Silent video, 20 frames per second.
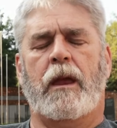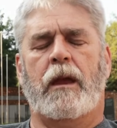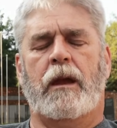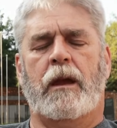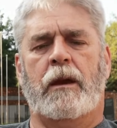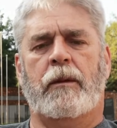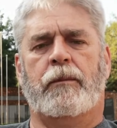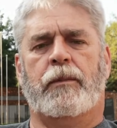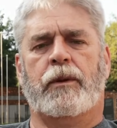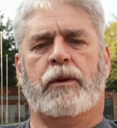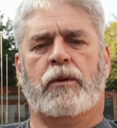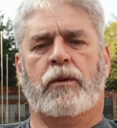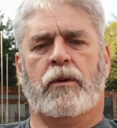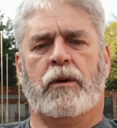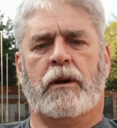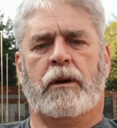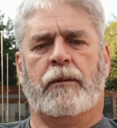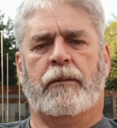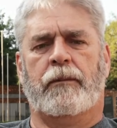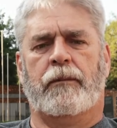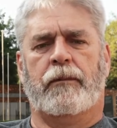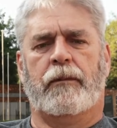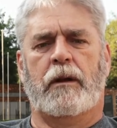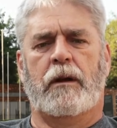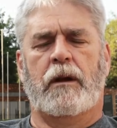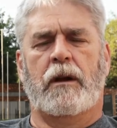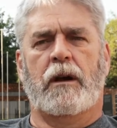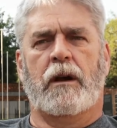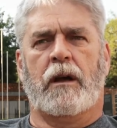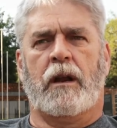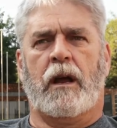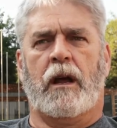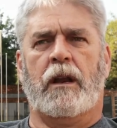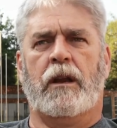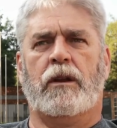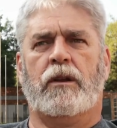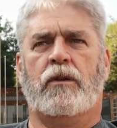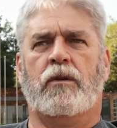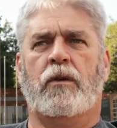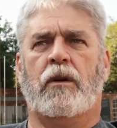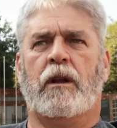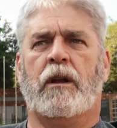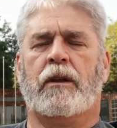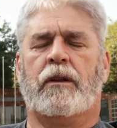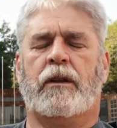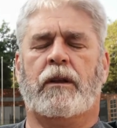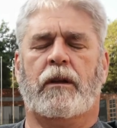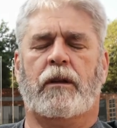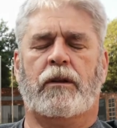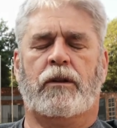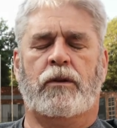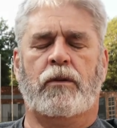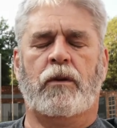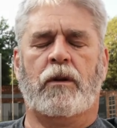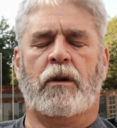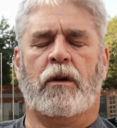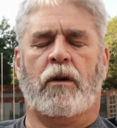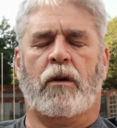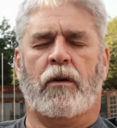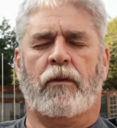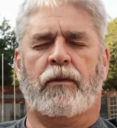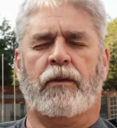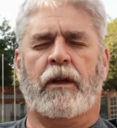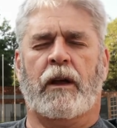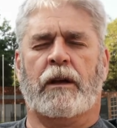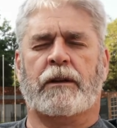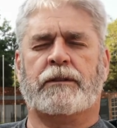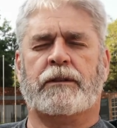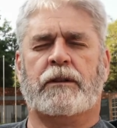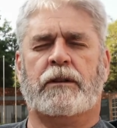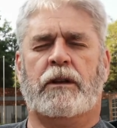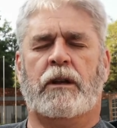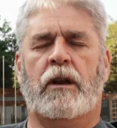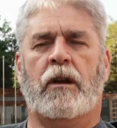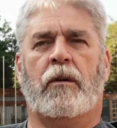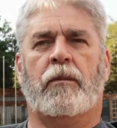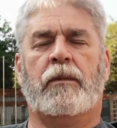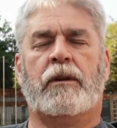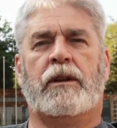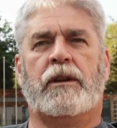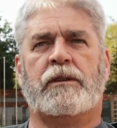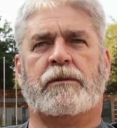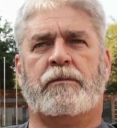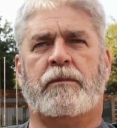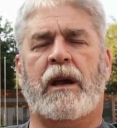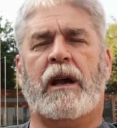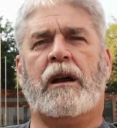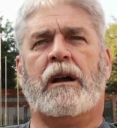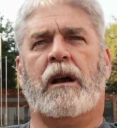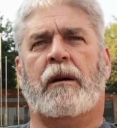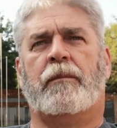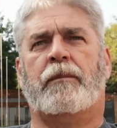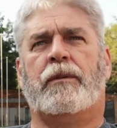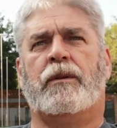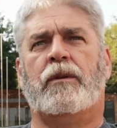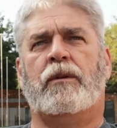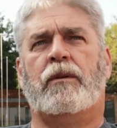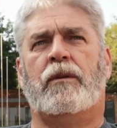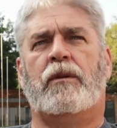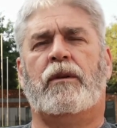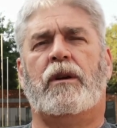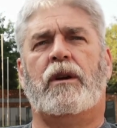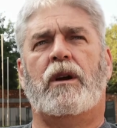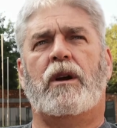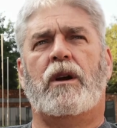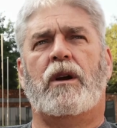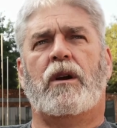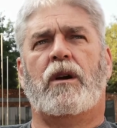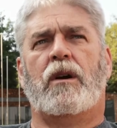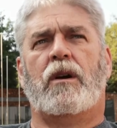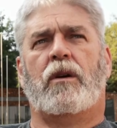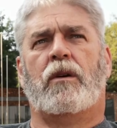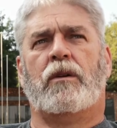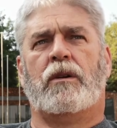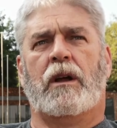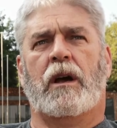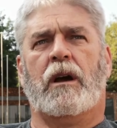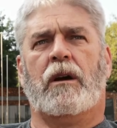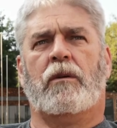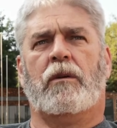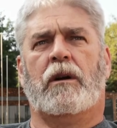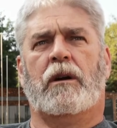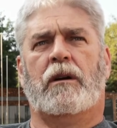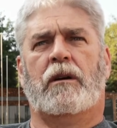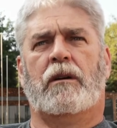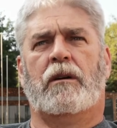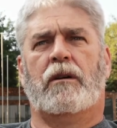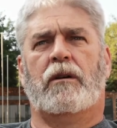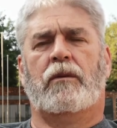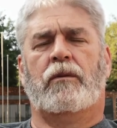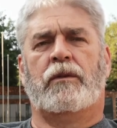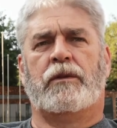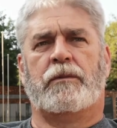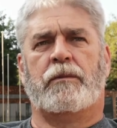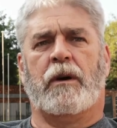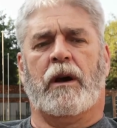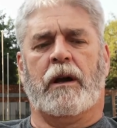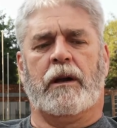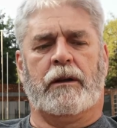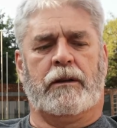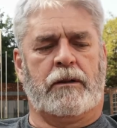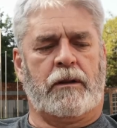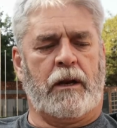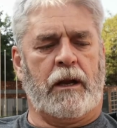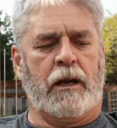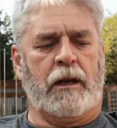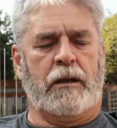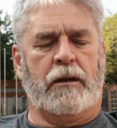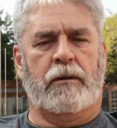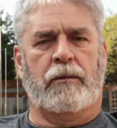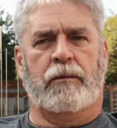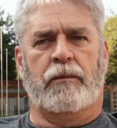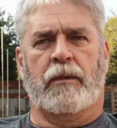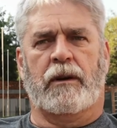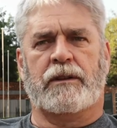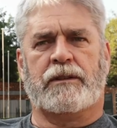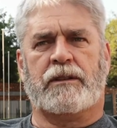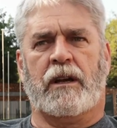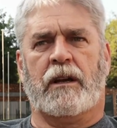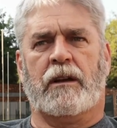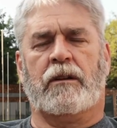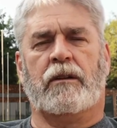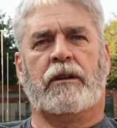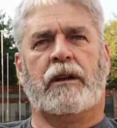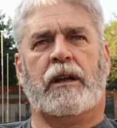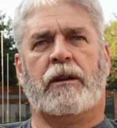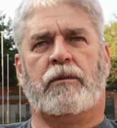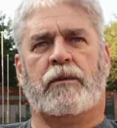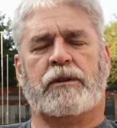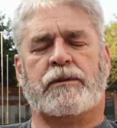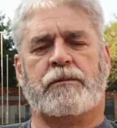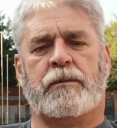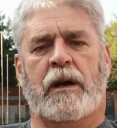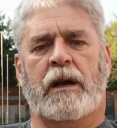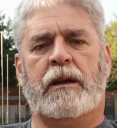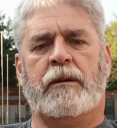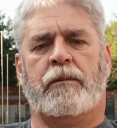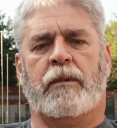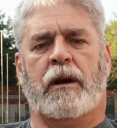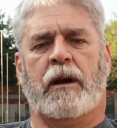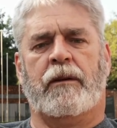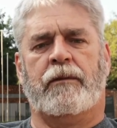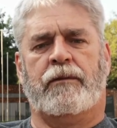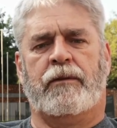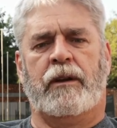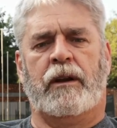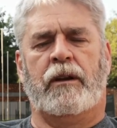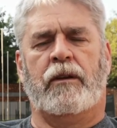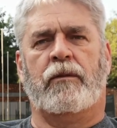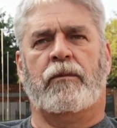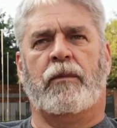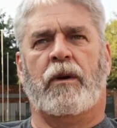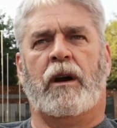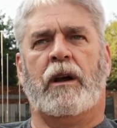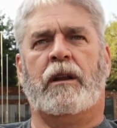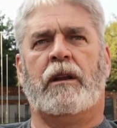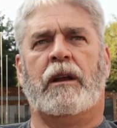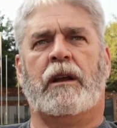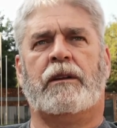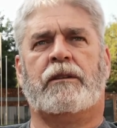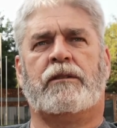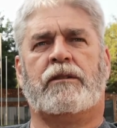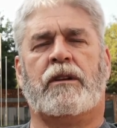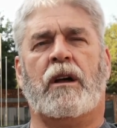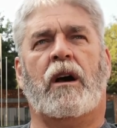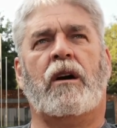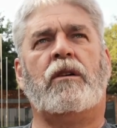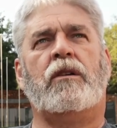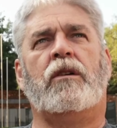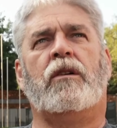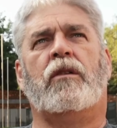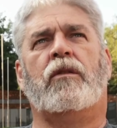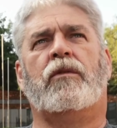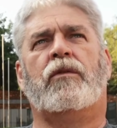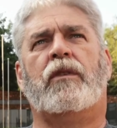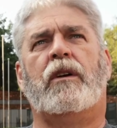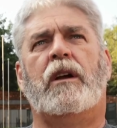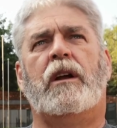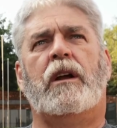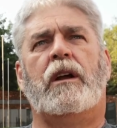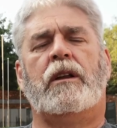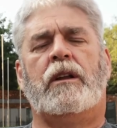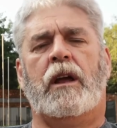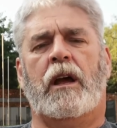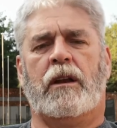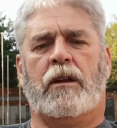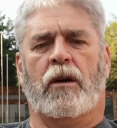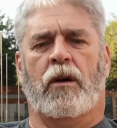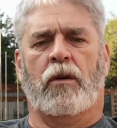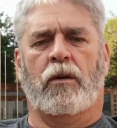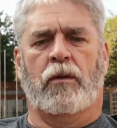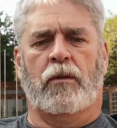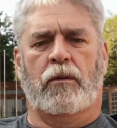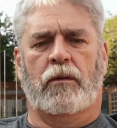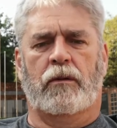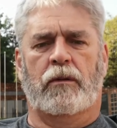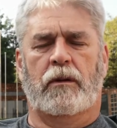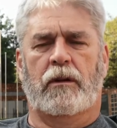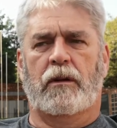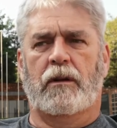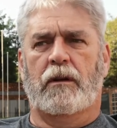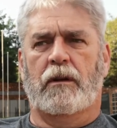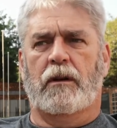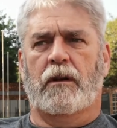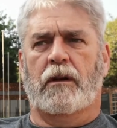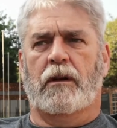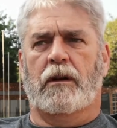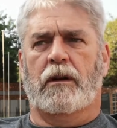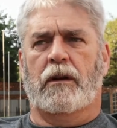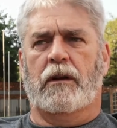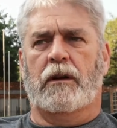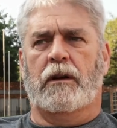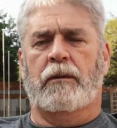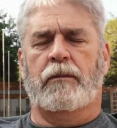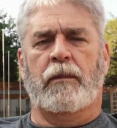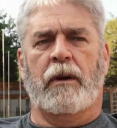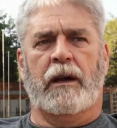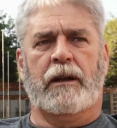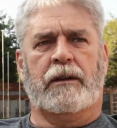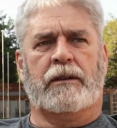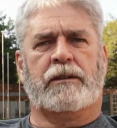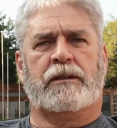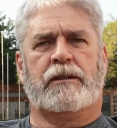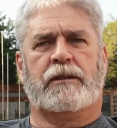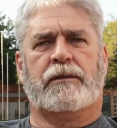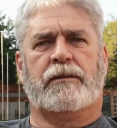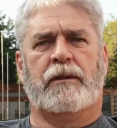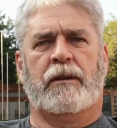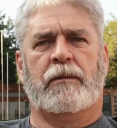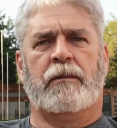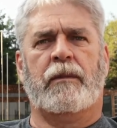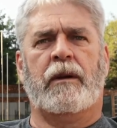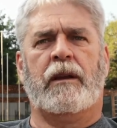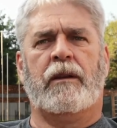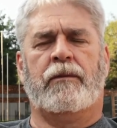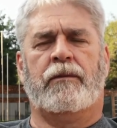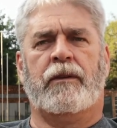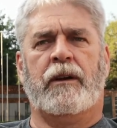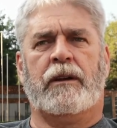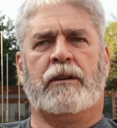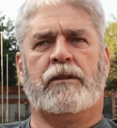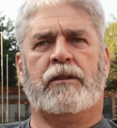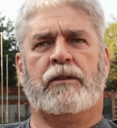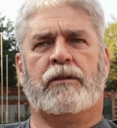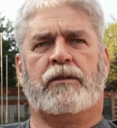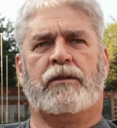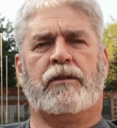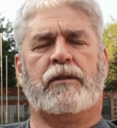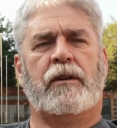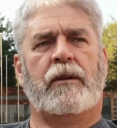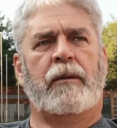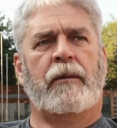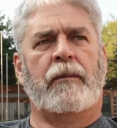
in Pretoria, riding 2,500 kilometers back up to Ondangwa with my trike, my cycle that was made by a friend of mine that's the owner of Dad Hole. He makes and manufactures